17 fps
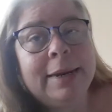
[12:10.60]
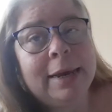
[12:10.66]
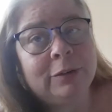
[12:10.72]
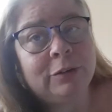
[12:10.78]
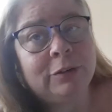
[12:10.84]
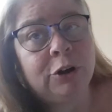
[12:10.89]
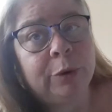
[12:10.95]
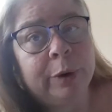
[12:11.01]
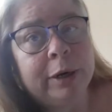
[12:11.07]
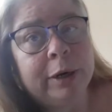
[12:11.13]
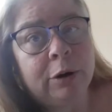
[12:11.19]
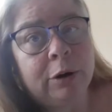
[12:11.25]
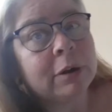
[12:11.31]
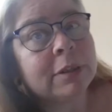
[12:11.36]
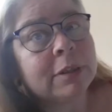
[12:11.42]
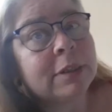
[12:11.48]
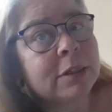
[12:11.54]
has a grin
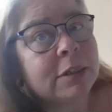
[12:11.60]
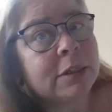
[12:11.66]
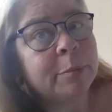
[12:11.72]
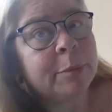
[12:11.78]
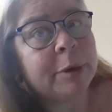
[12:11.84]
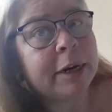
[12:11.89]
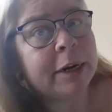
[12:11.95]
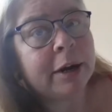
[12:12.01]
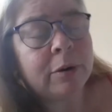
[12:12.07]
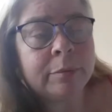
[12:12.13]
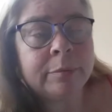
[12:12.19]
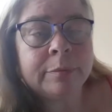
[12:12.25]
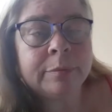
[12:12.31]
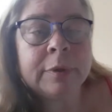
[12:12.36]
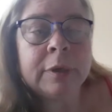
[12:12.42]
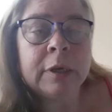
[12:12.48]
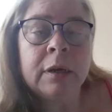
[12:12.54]
across his tummy now.
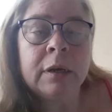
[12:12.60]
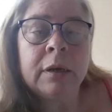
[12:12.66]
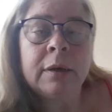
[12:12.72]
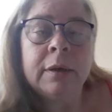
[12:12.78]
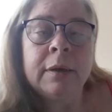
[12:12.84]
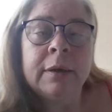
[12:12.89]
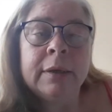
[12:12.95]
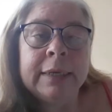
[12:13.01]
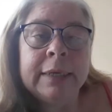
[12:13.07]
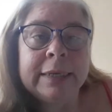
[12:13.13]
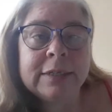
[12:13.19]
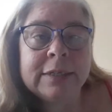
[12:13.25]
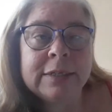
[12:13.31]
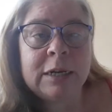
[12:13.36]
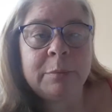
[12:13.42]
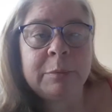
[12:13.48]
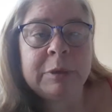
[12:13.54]

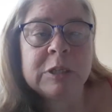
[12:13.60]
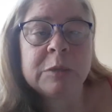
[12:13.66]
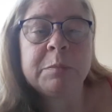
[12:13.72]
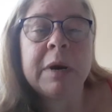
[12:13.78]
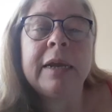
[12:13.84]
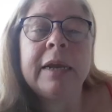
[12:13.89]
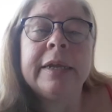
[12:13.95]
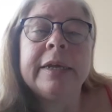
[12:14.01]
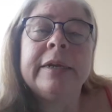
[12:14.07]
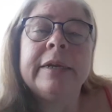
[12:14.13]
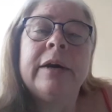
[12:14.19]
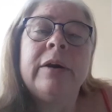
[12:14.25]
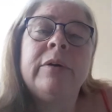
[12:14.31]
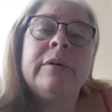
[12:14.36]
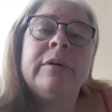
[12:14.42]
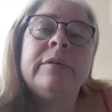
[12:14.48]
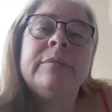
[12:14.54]
His tummy's smiling
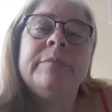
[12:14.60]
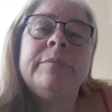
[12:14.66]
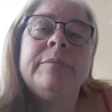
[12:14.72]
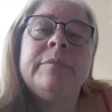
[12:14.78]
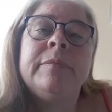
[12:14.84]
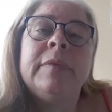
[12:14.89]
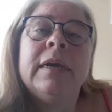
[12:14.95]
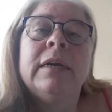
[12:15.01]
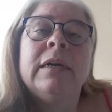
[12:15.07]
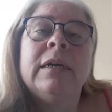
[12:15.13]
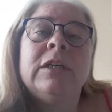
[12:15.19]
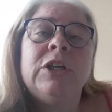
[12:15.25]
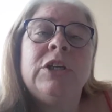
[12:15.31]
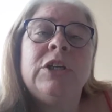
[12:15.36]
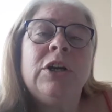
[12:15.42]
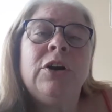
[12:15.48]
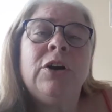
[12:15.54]
now.
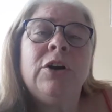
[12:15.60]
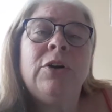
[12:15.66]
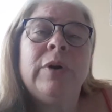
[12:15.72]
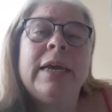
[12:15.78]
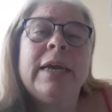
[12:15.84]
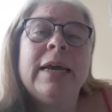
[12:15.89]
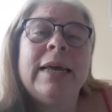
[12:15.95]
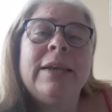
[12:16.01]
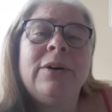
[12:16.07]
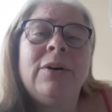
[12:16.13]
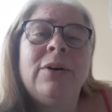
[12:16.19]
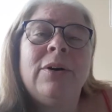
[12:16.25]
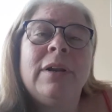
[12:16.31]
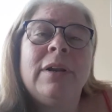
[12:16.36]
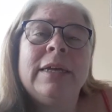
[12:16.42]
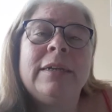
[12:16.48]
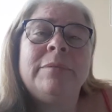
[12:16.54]
Sugar Creek, hi,
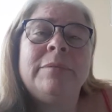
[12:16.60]
darling.